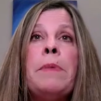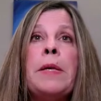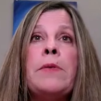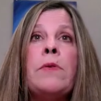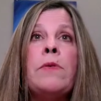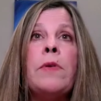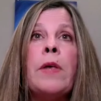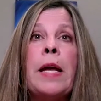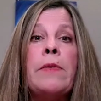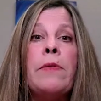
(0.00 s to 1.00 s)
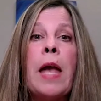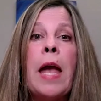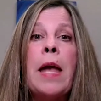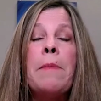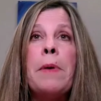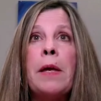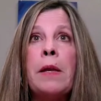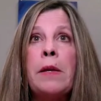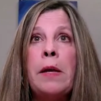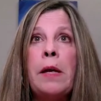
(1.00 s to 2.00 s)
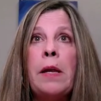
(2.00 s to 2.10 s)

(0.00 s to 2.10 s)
of the business landscape in